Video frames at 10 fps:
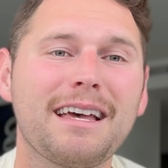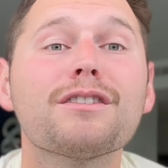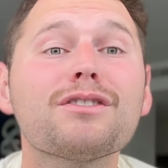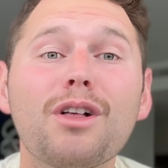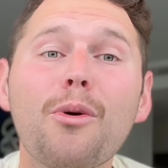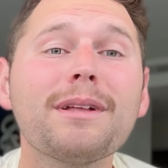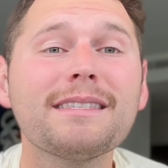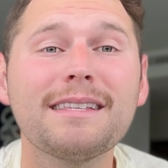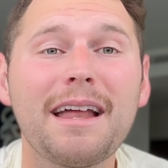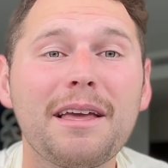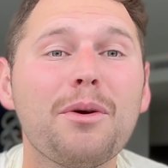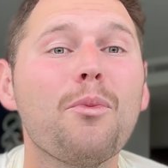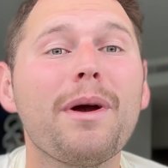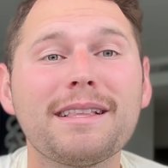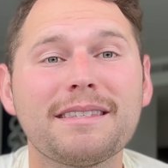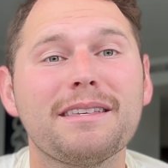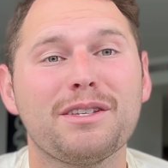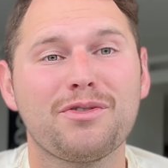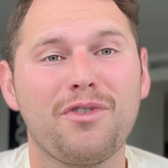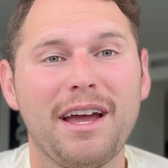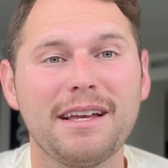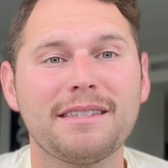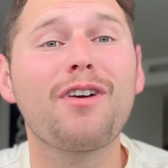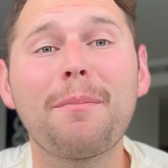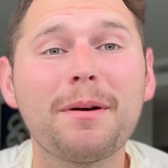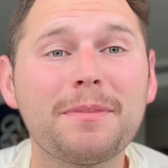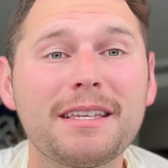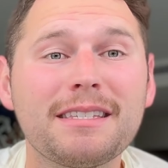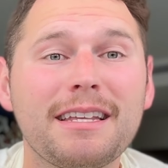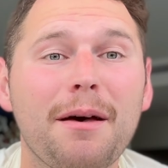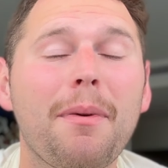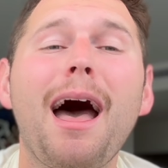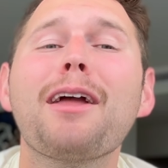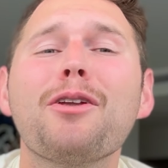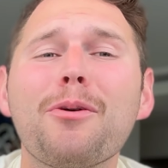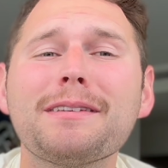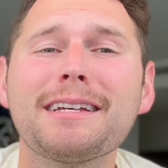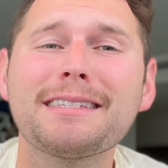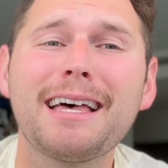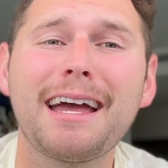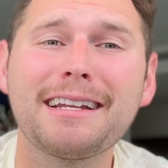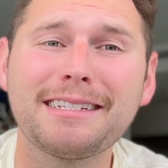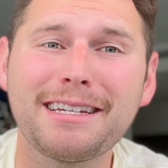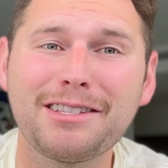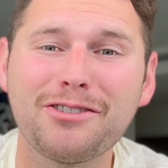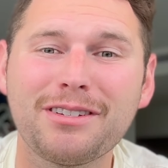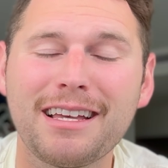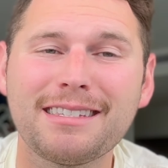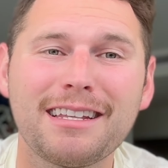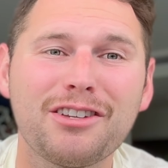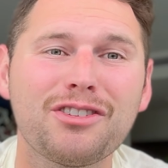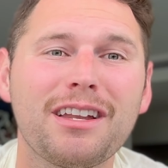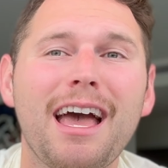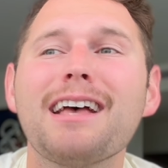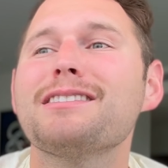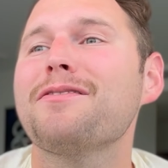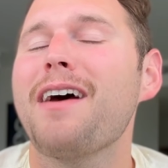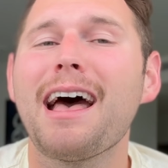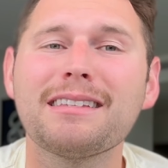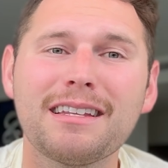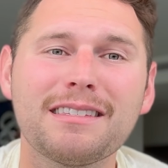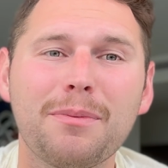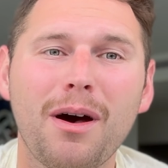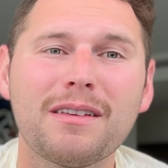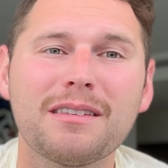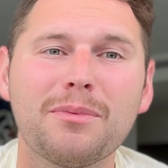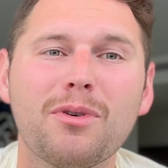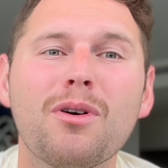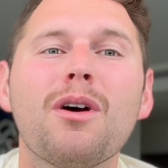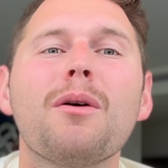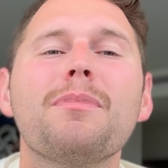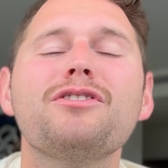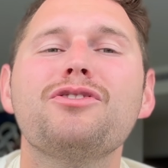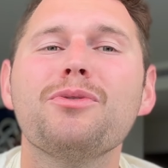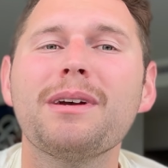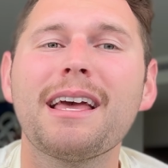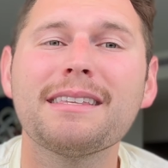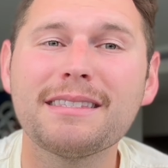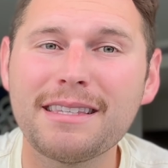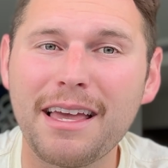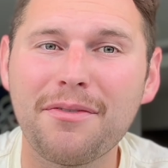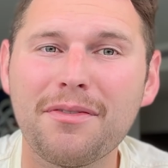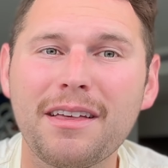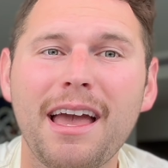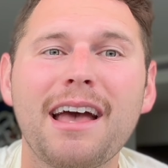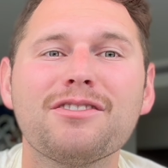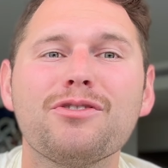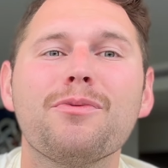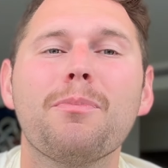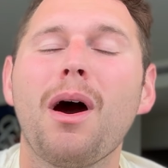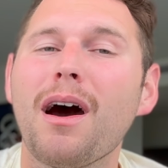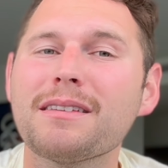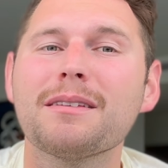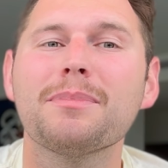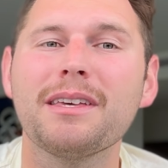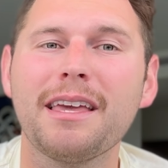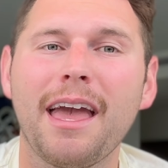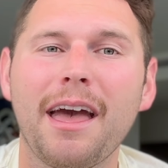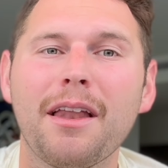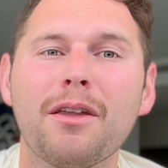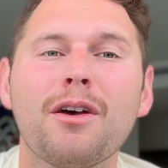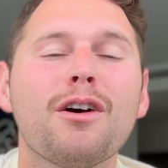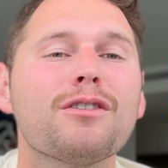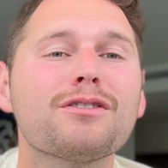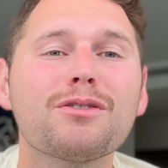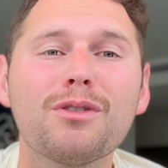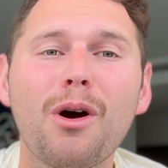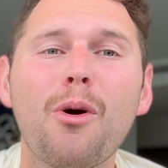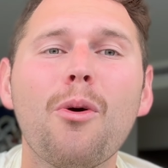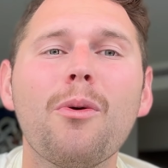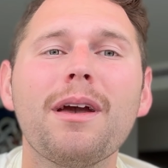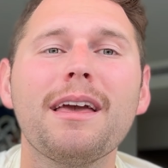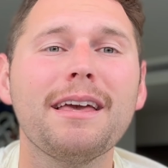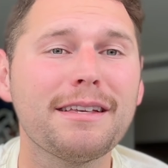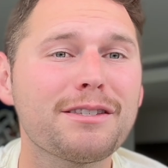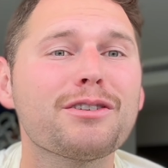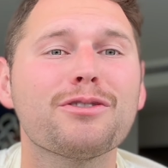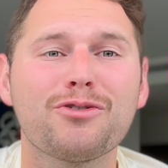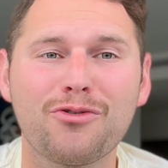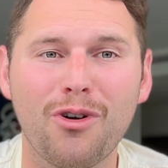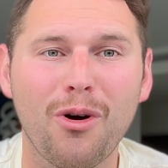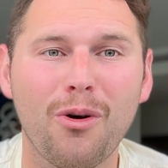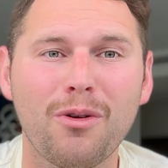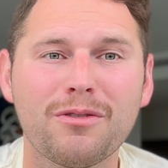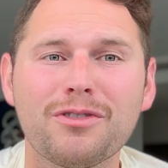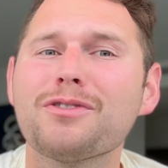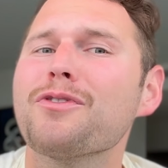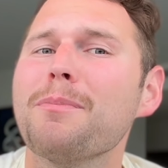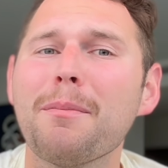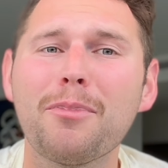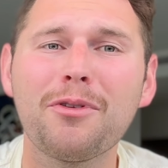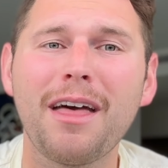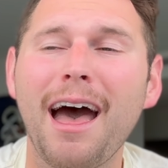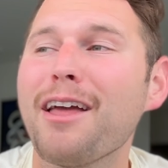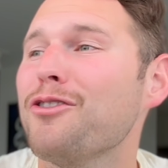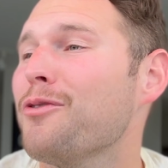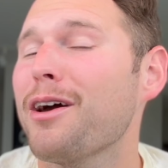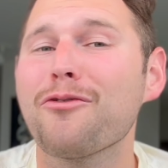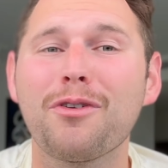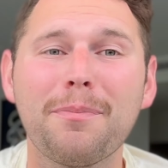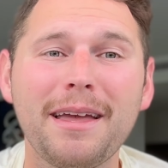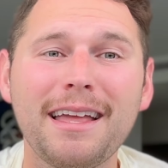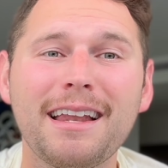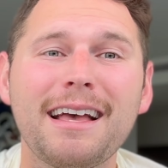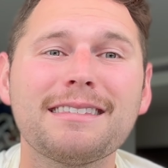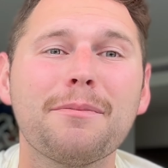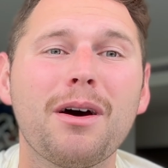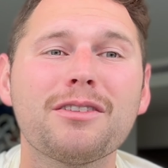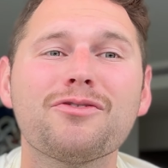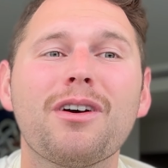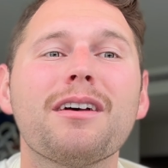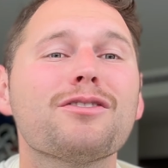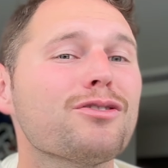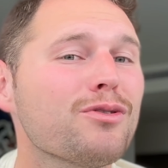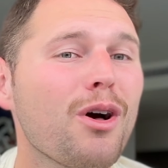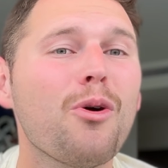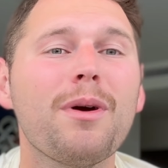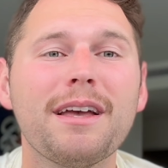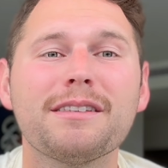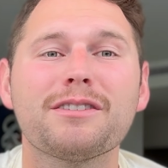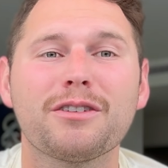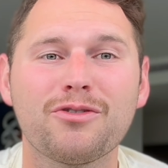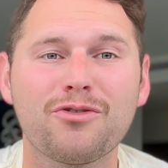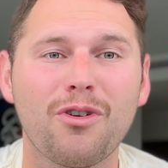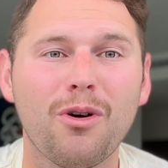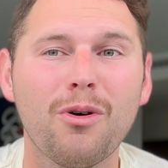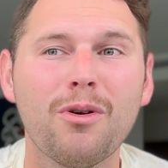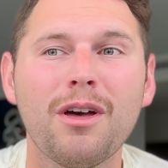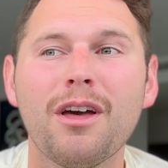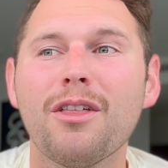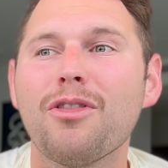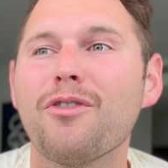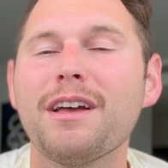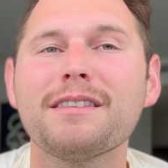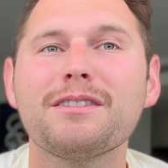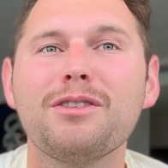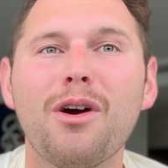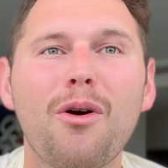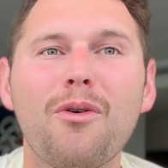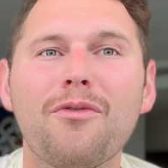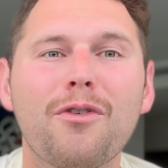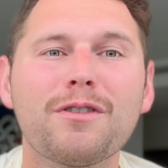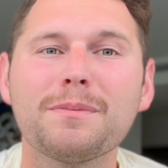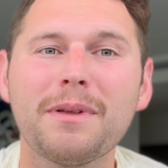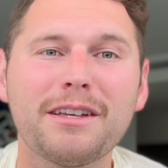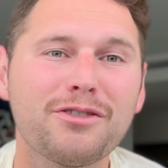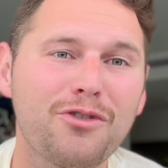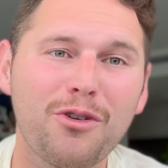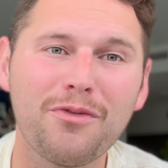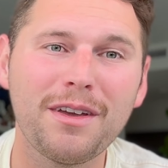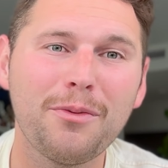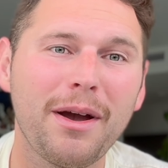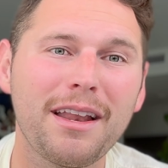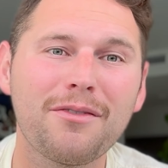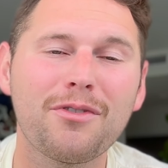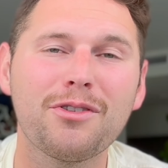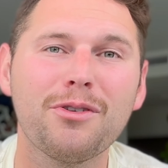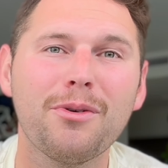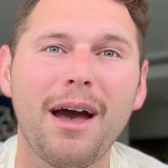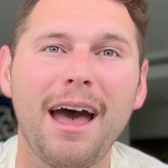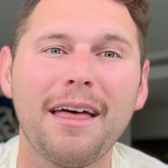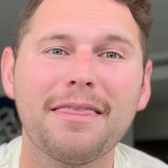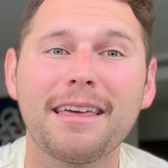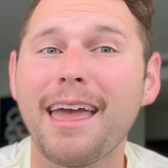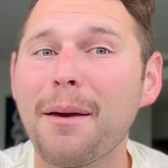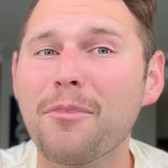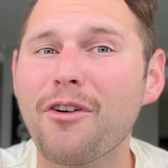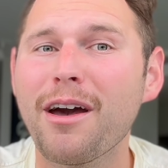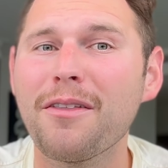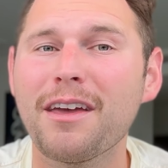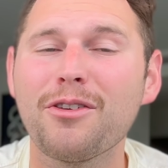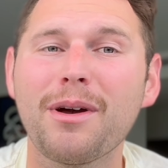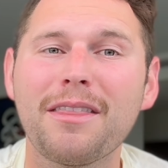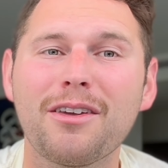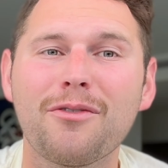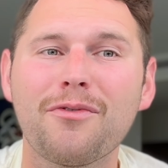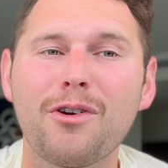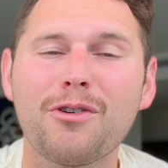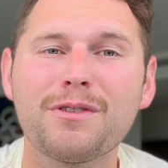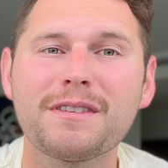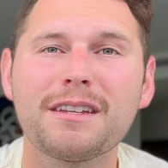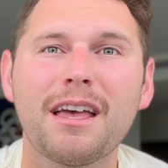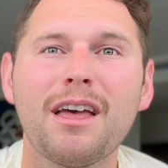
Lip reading: Slow and steady wins this race. To wrap up this tip, I know it's exciting to get to your destination as fast as possible, but do it as safely as you possibly can. Slow is control. Just remember that. You got to repeat it as a mantra. Slow is control. There is no first place trophy waiting for you at the campground that you got there first.